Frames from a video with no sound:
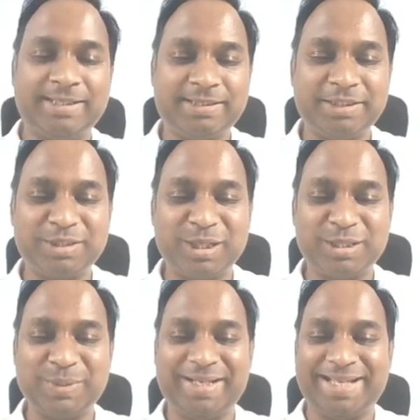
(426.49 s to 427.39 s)
This is
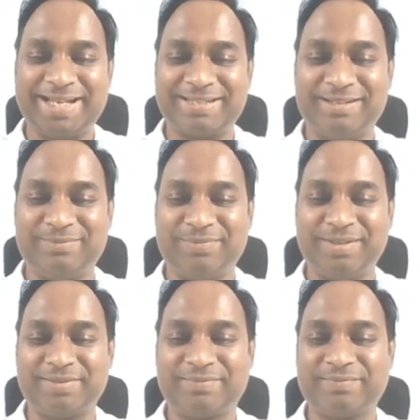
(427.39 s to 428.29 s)
also a rational
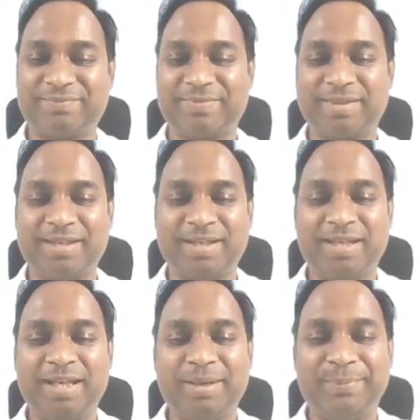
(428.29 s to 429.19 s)
number
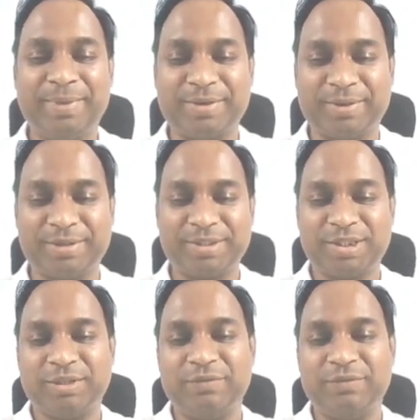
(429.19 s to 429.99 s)
because